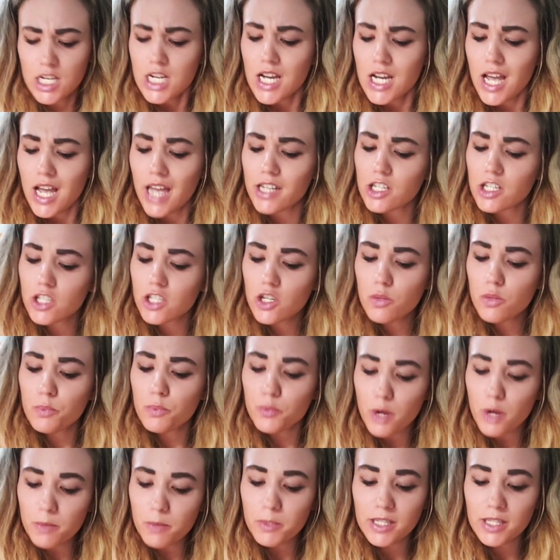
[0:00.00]
"And are you
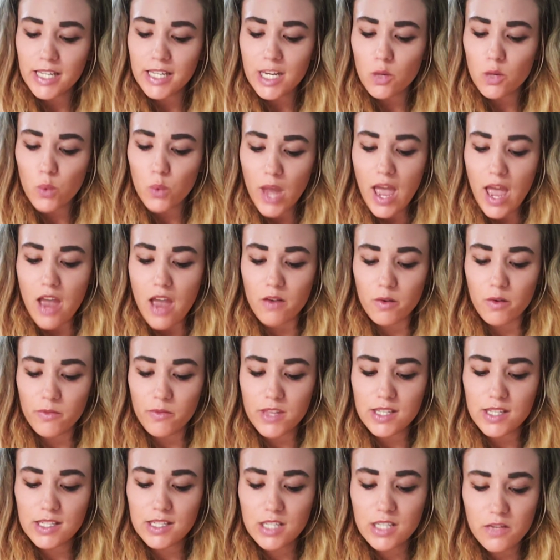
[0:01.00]
properly aware of
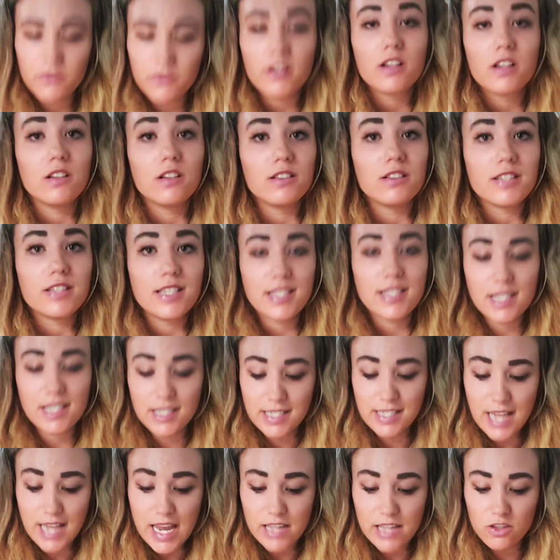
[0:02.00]
the difficulties and
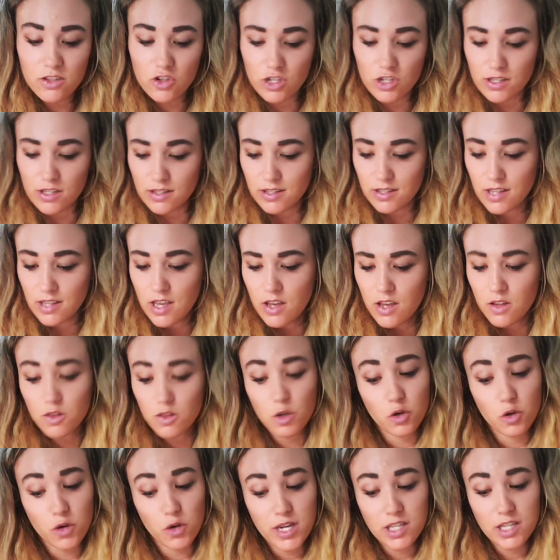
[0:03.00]
dangers? The
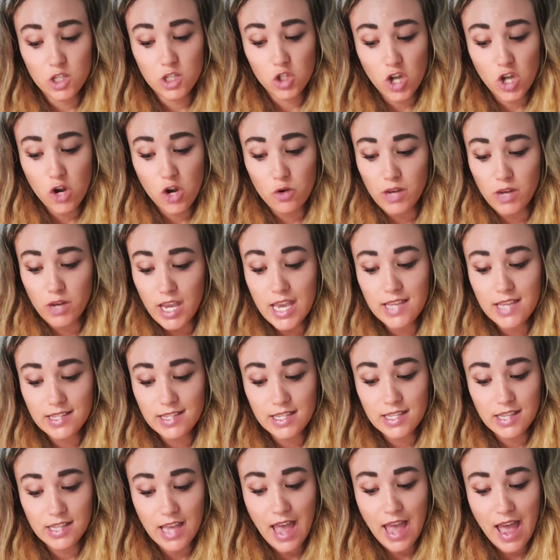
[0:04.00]
green stone is
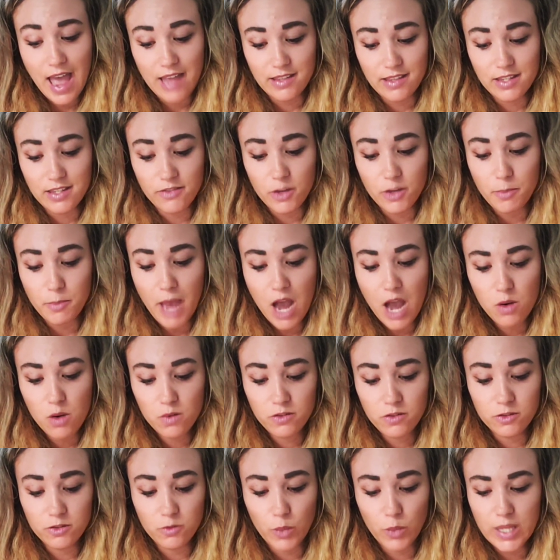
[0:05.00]
in the hands of a
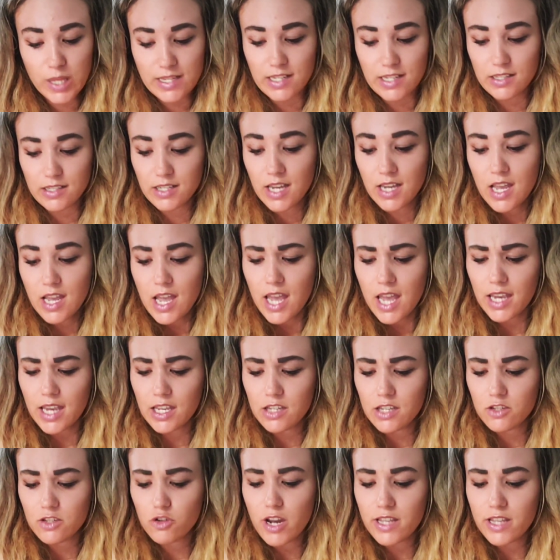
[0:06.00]
powerful wizard and
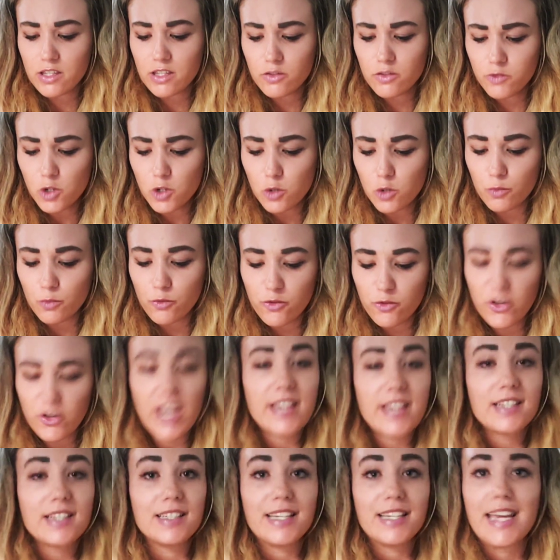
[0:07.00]
can transform
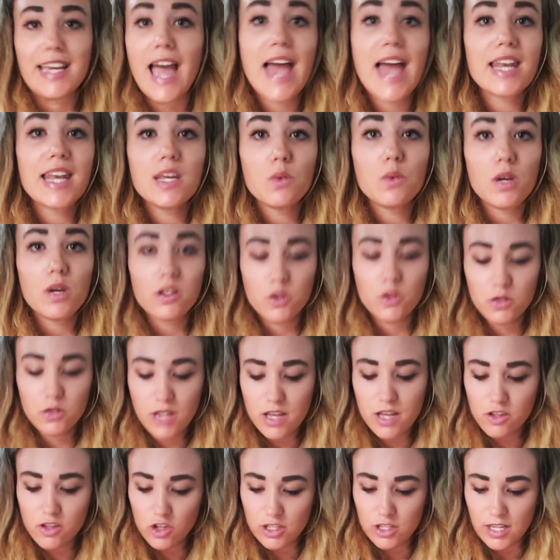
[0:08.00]
fatally anyone who
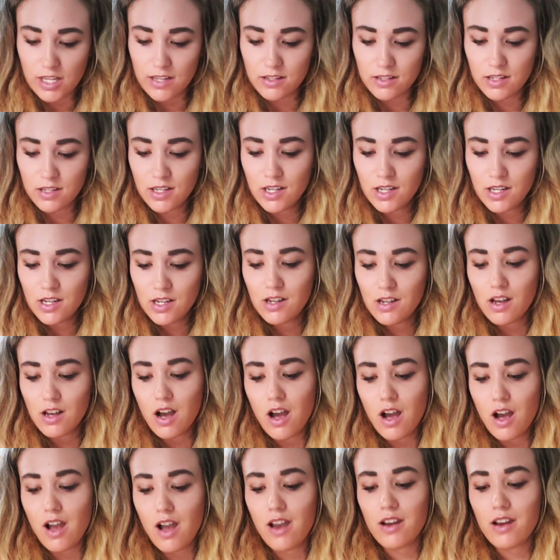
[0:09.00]
touches it."
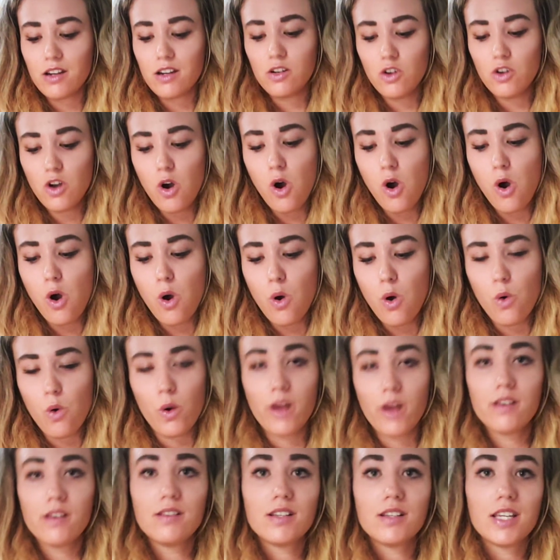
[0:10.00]
"I know,"
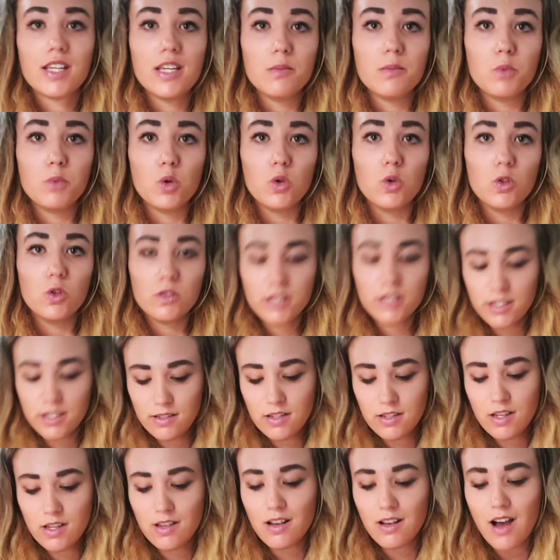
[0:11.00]
he bawled.
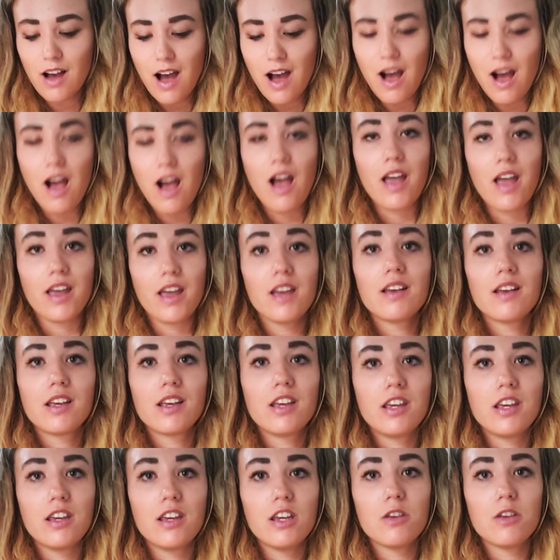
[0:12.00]
"I
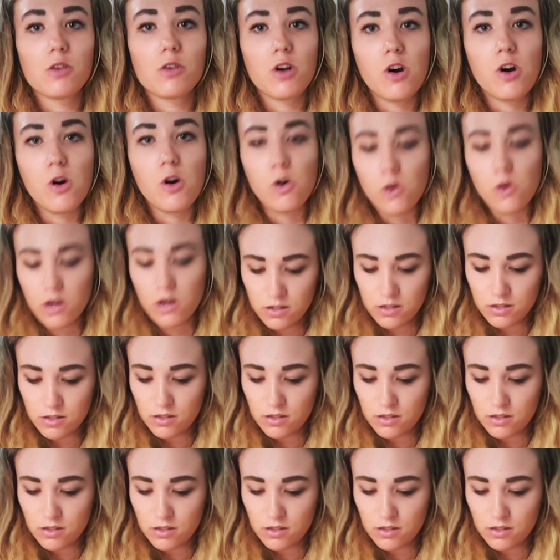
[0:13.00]
hero."